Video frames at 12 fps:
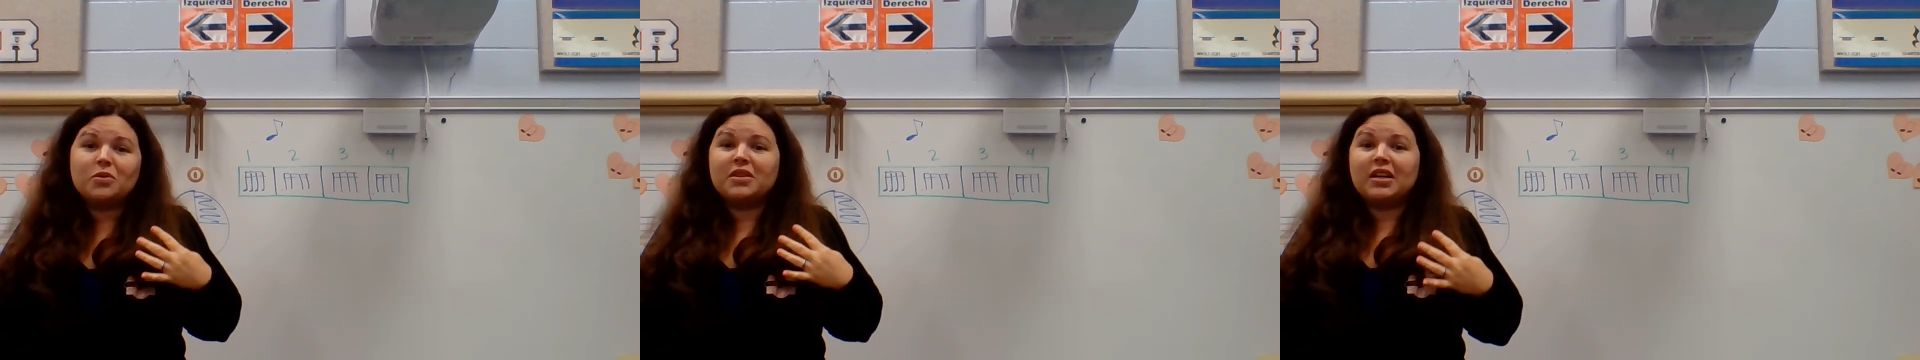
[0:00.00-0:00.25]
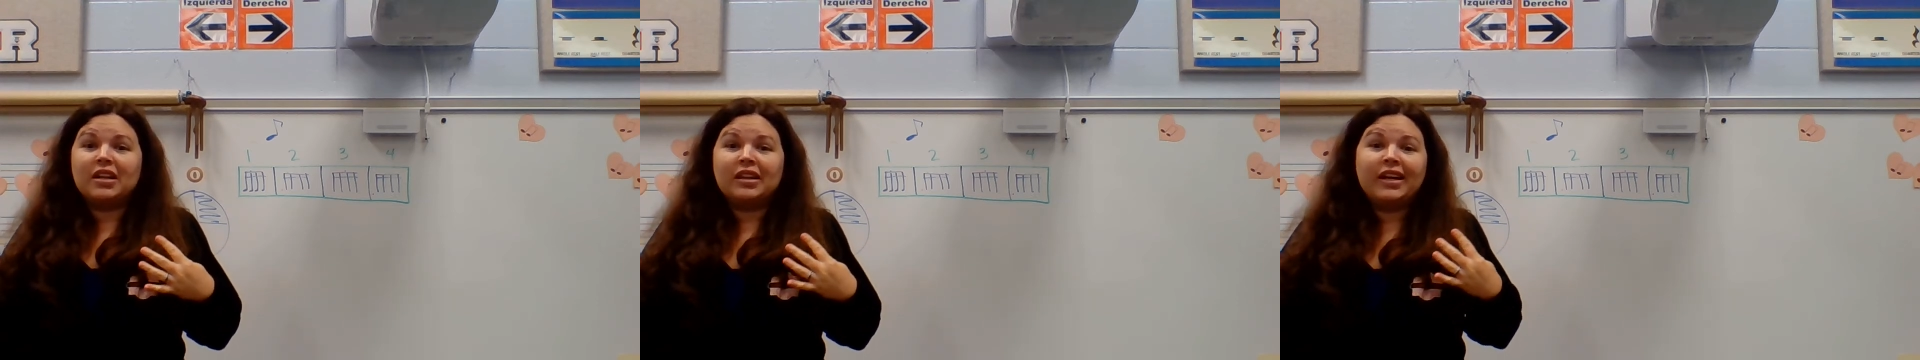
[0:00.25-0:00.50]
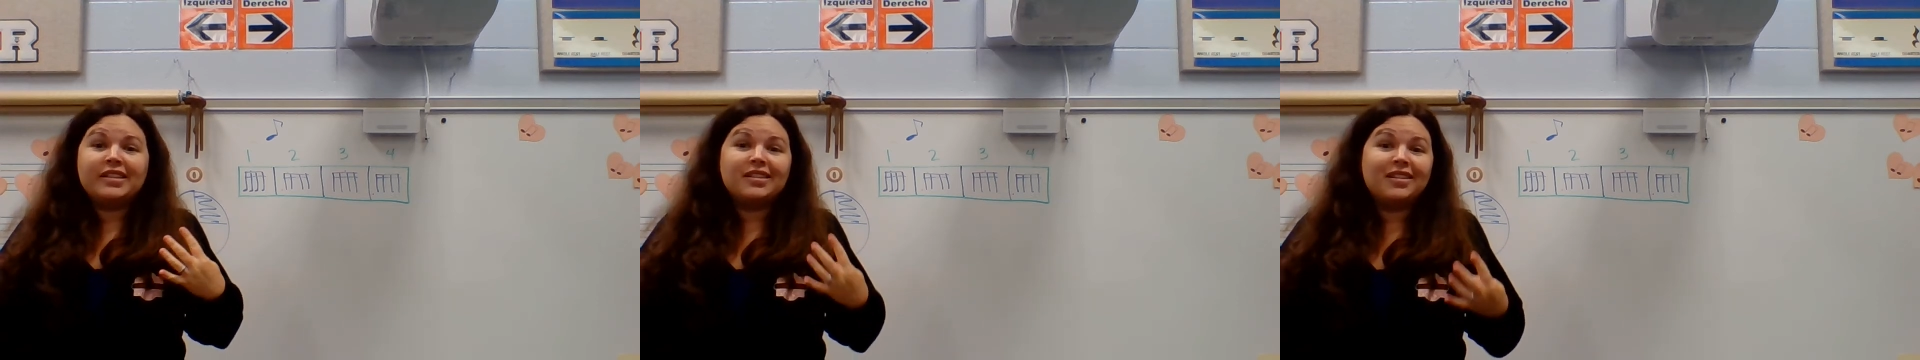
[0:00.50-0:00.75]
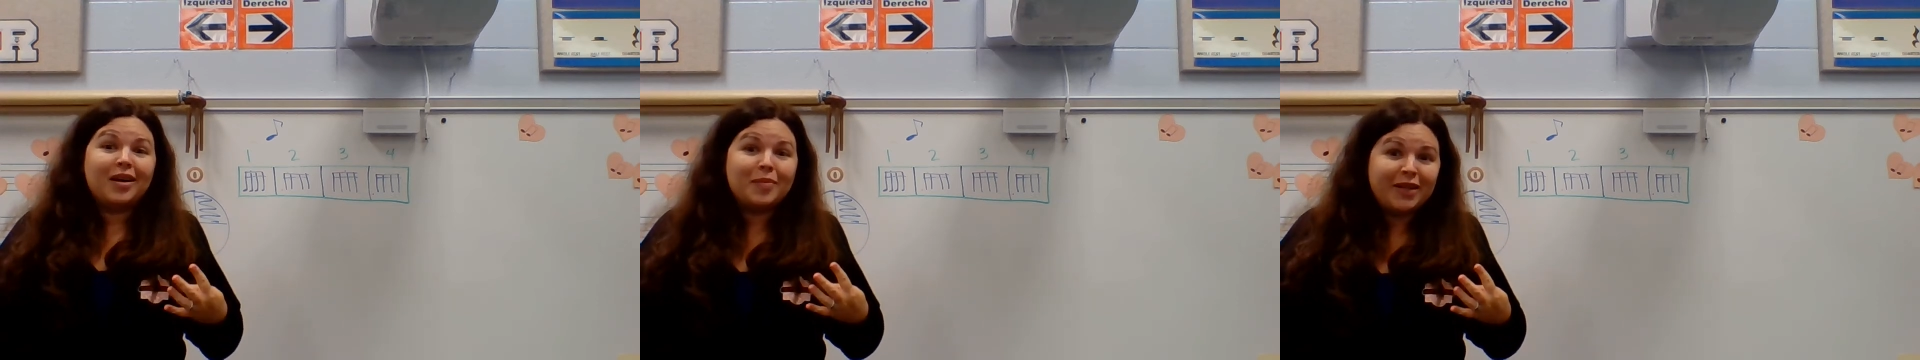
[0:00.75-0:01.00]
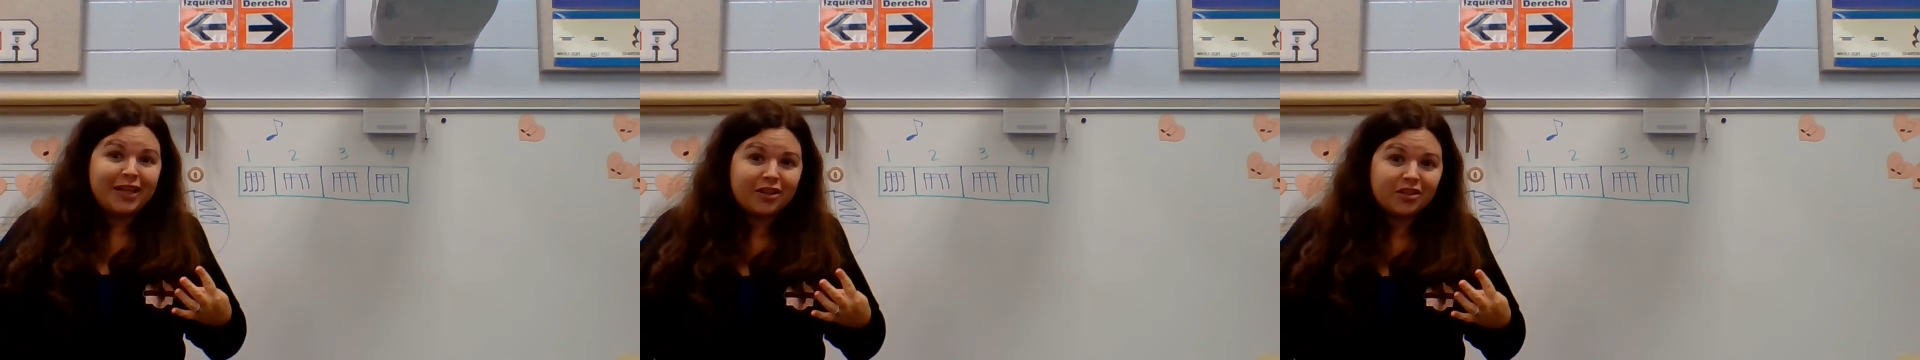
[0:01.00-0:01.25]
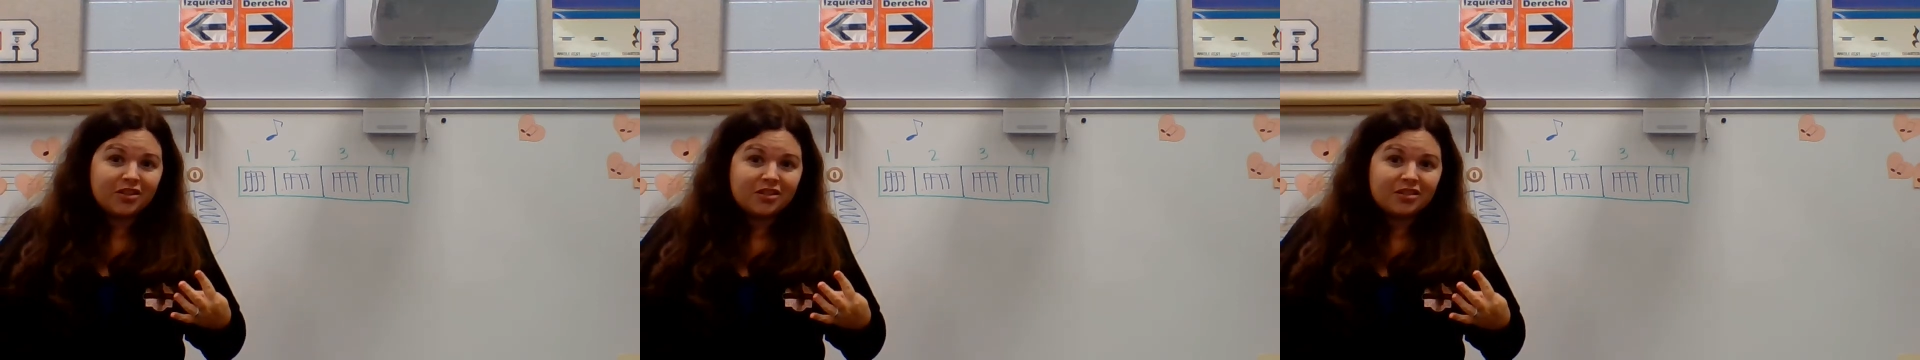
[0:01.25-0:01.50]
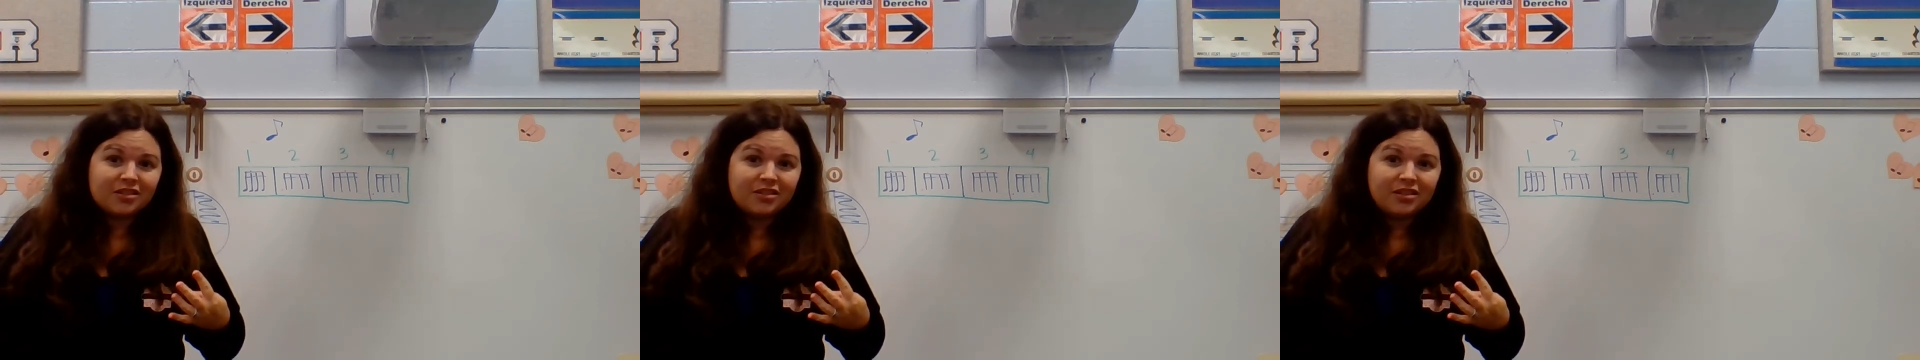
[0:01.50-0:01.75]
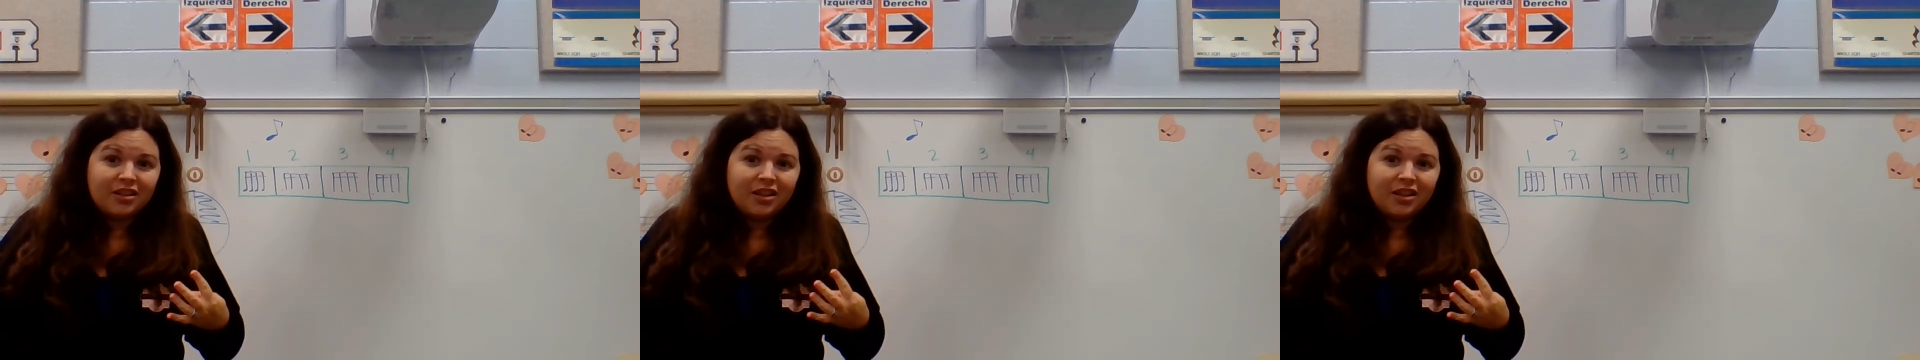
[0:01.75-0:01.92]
with unlike denominators.